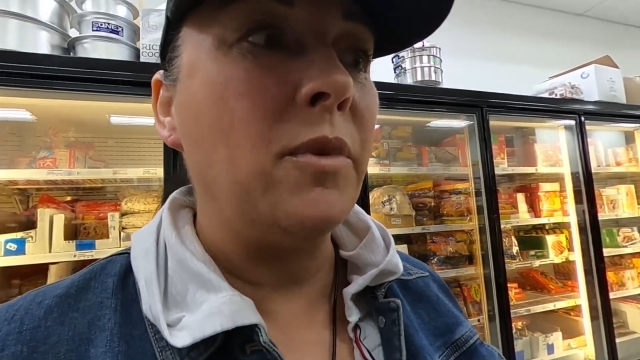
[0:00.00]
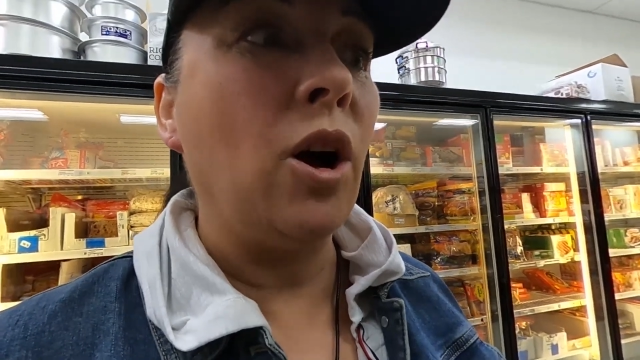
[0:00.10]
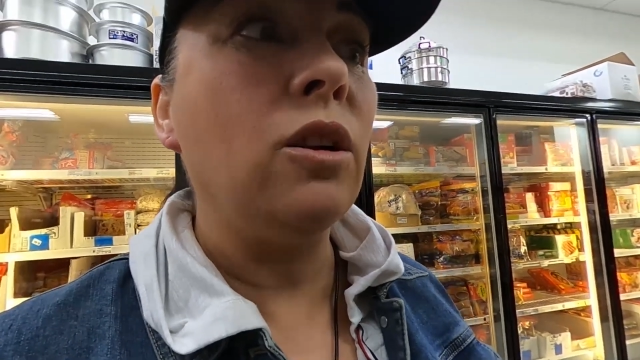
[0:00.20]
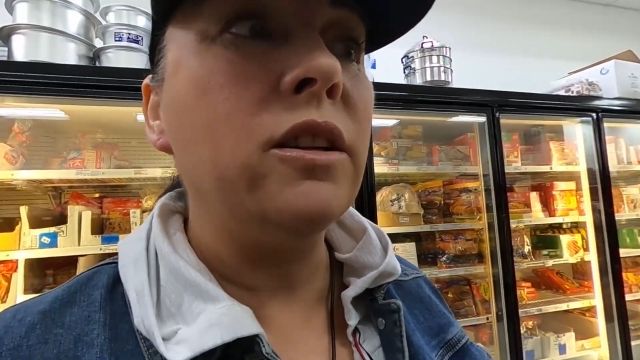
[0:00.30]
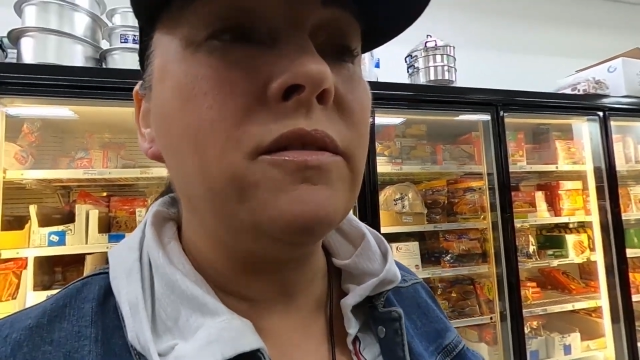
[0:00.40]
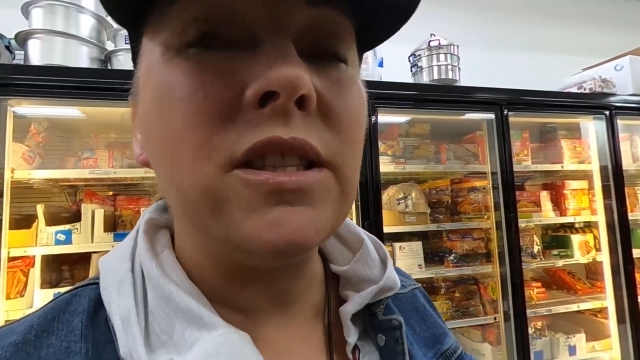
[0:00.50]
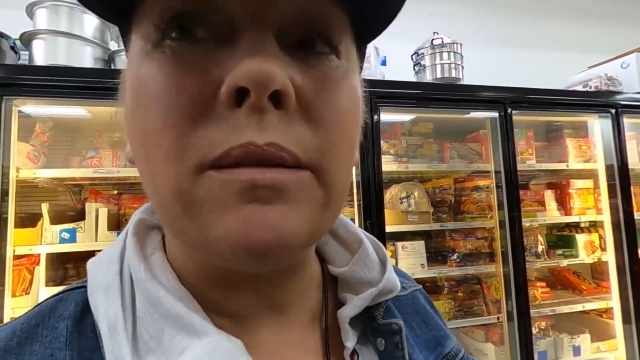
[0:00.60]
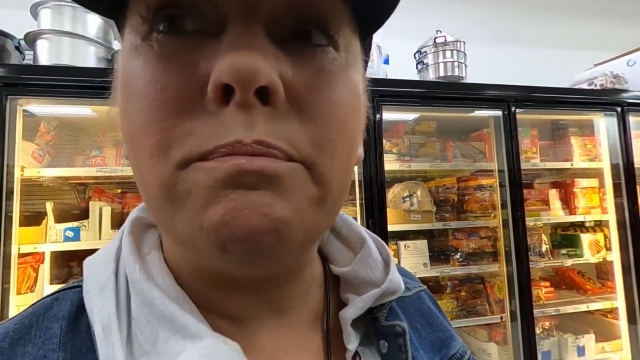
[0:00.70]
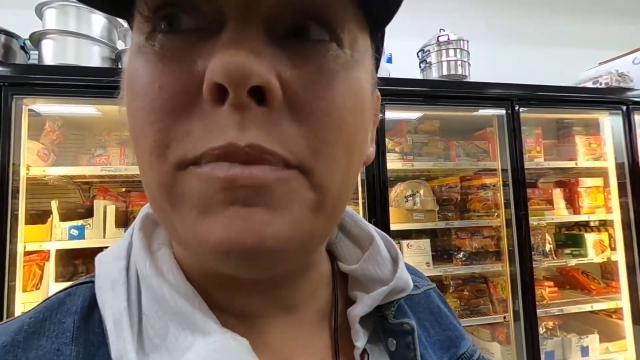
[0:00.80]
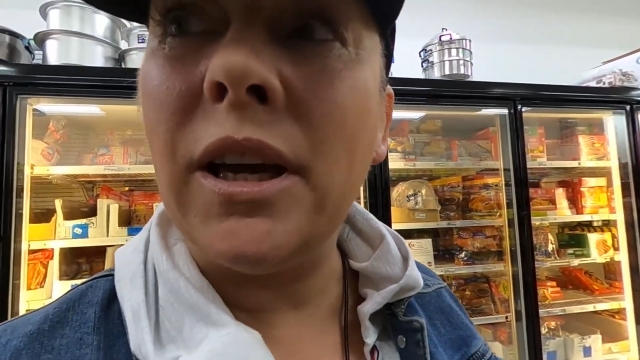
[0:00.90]
olives
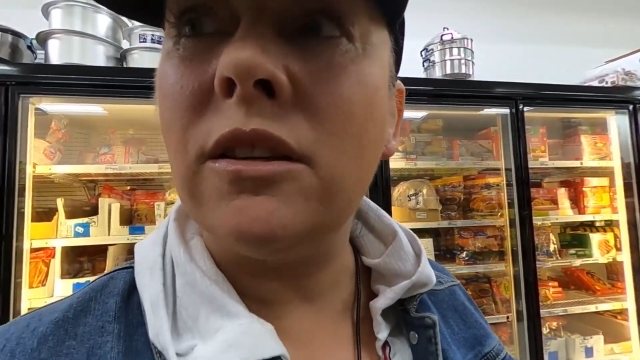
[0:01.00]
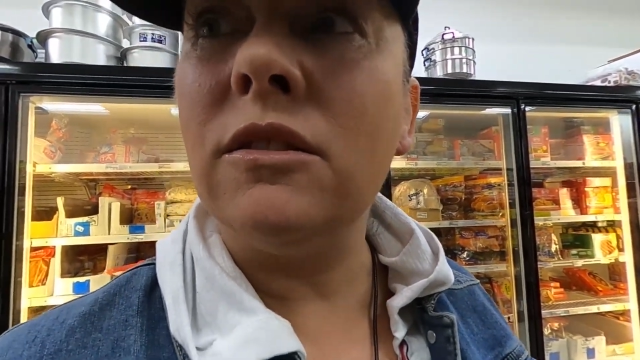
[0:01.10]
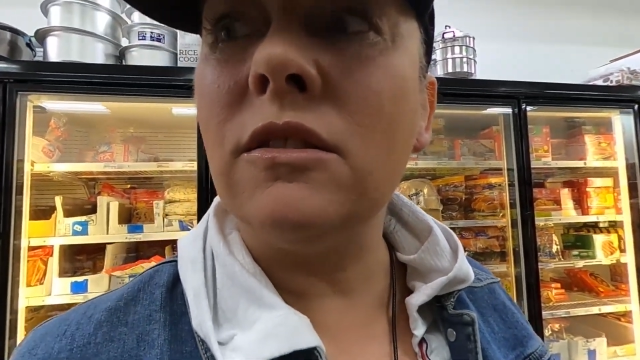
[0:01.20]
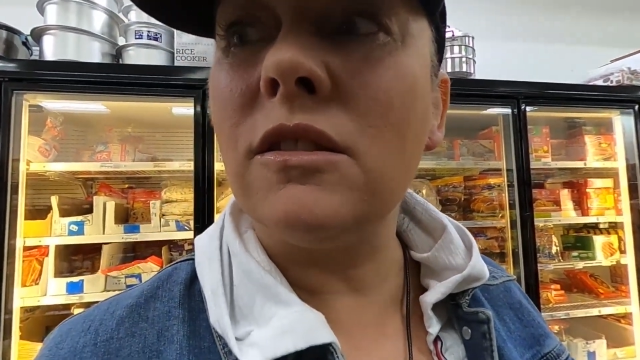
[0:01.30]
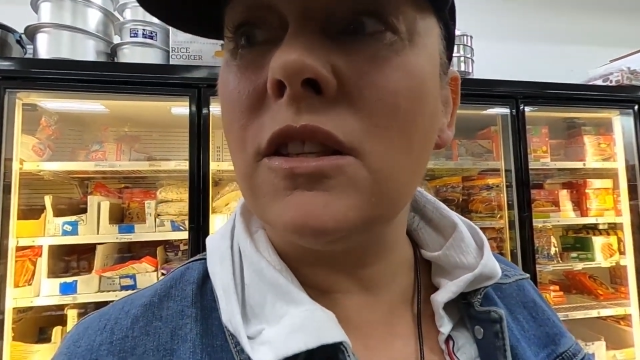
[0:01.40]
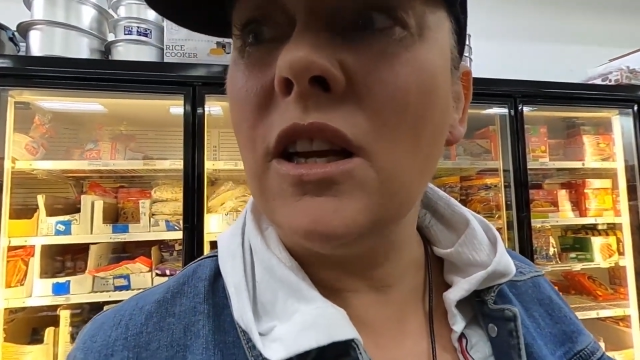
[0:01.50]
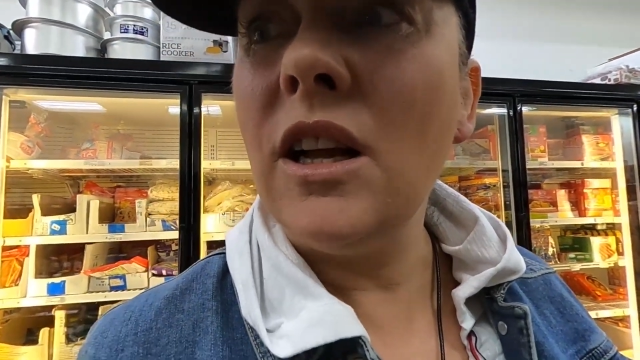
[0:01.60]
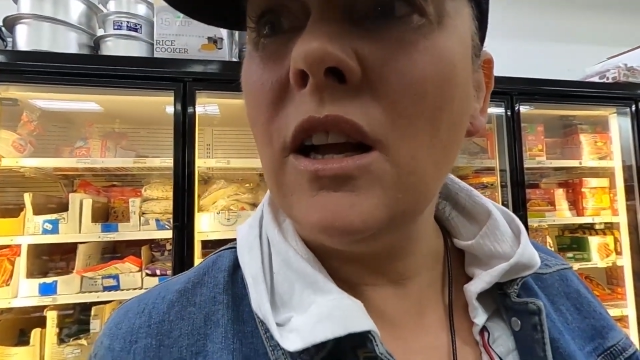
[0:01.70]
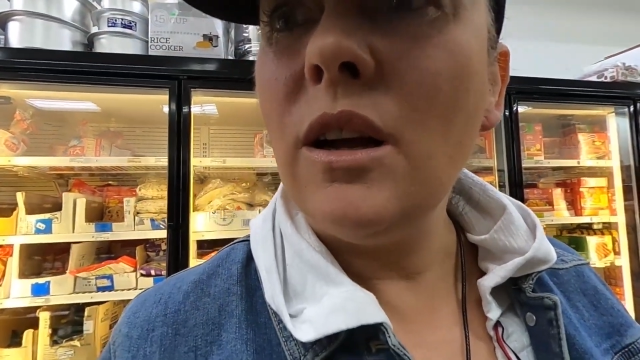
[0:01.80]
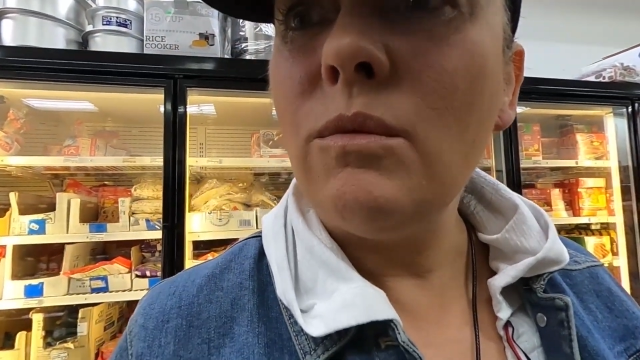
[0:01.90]
and pickles,
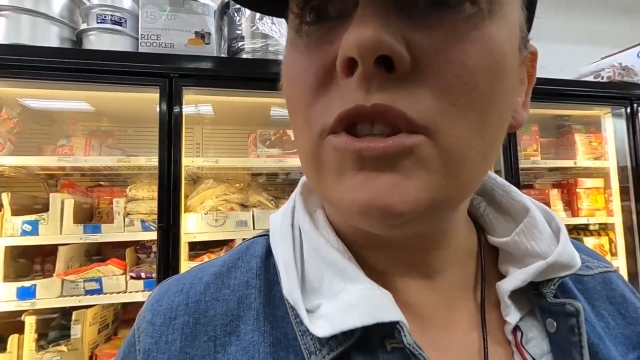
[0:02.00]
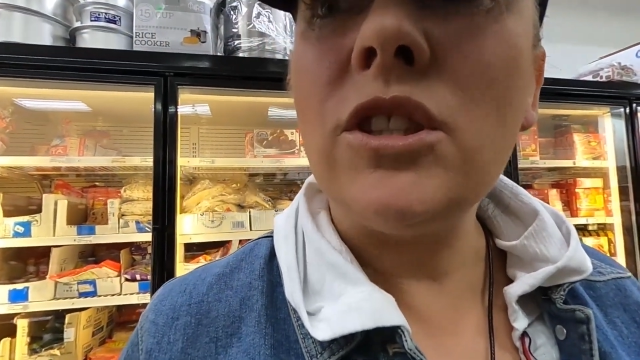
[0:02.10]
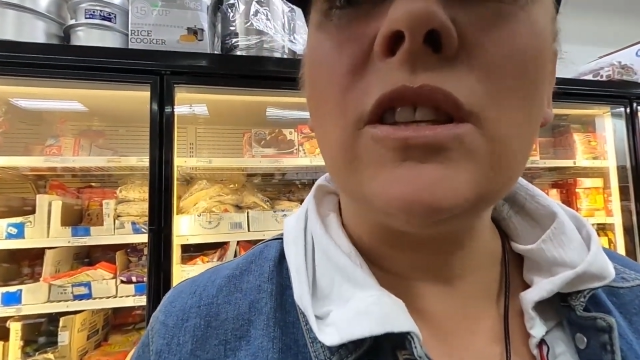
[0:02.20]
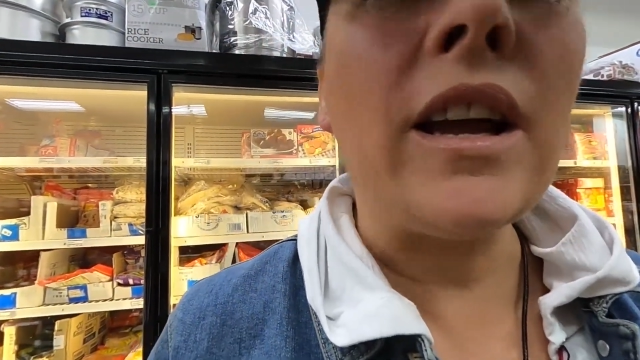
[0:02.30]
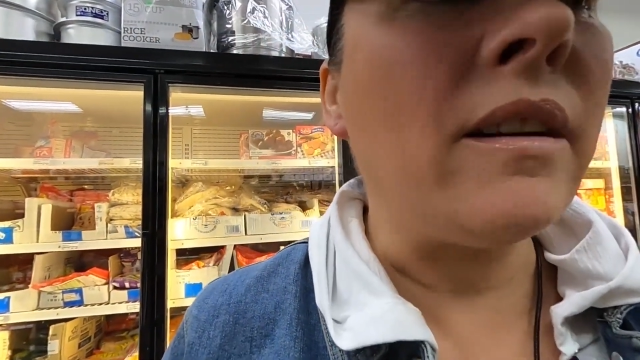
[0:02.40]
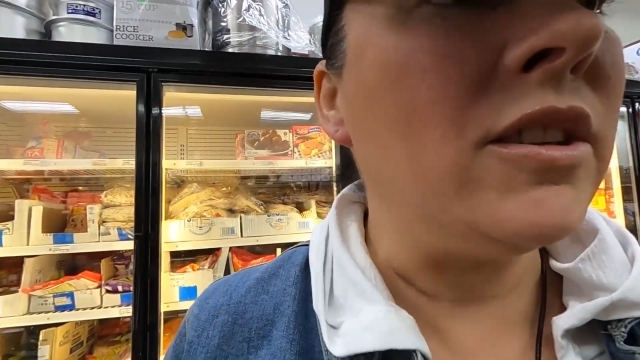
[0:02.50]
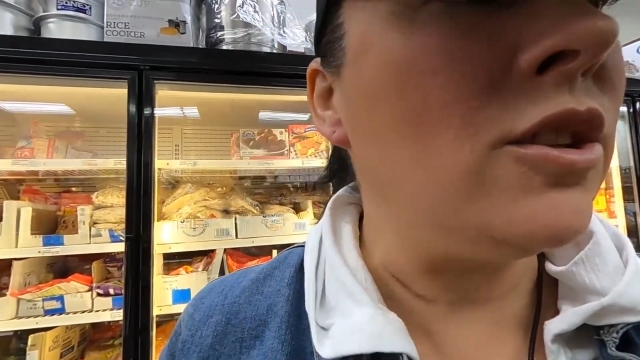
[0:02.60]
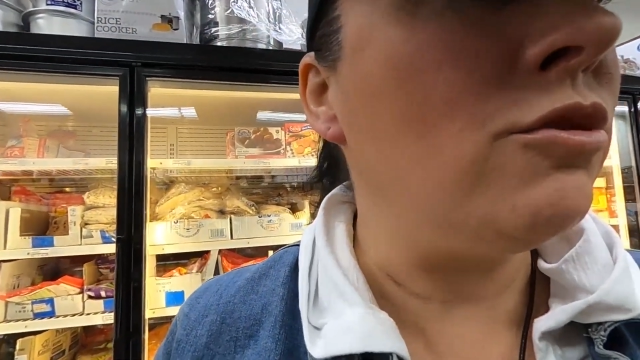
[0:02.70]
which they have in a